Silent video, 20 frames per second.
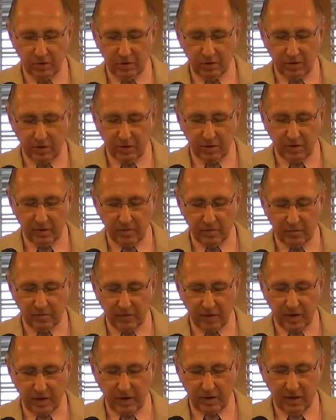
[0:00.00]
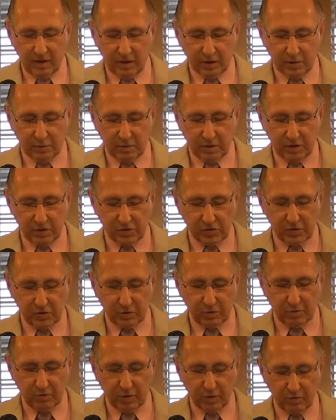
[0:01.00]
return. He expressed his
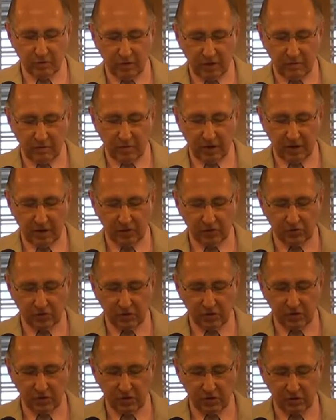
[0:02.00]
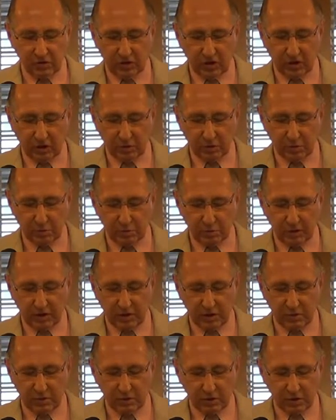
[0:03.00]
approval of my decision and said he was
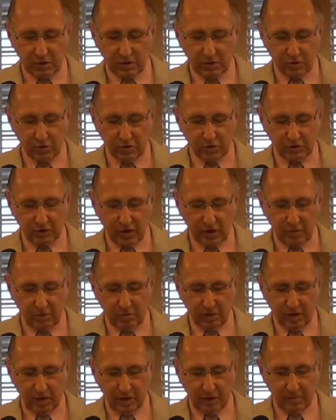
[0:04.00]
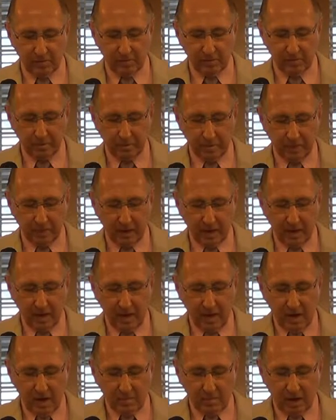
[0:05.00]
pleased with the choice I had made.
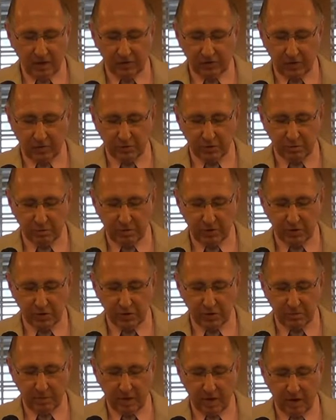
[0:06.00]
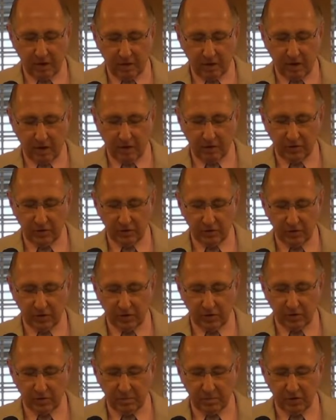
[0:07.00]
By some spiritual power, all these
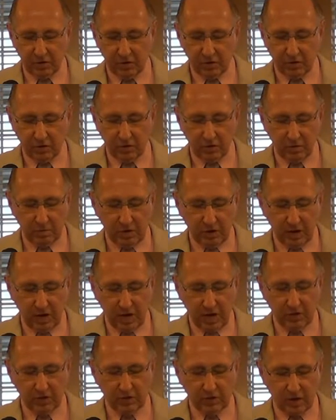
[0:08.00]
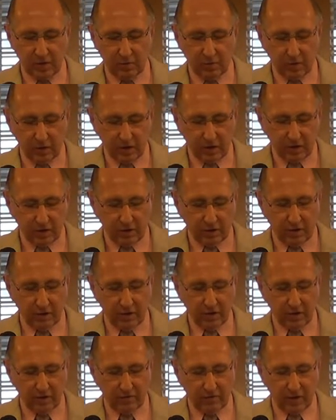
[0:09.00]
things have been shown to me as they would
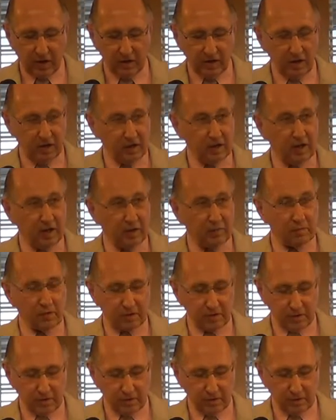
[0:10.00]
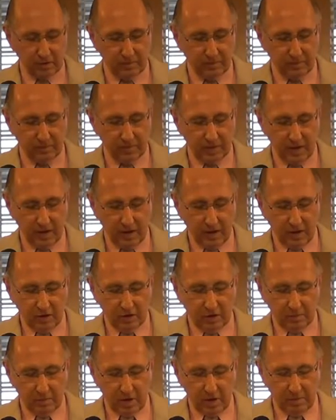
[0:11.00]
occur if I did not return
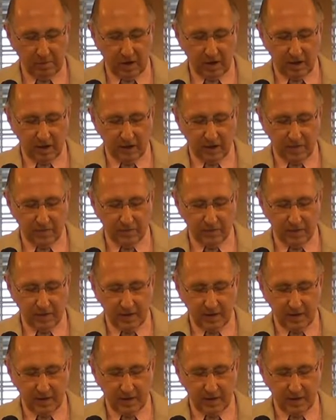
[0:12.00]
to my body.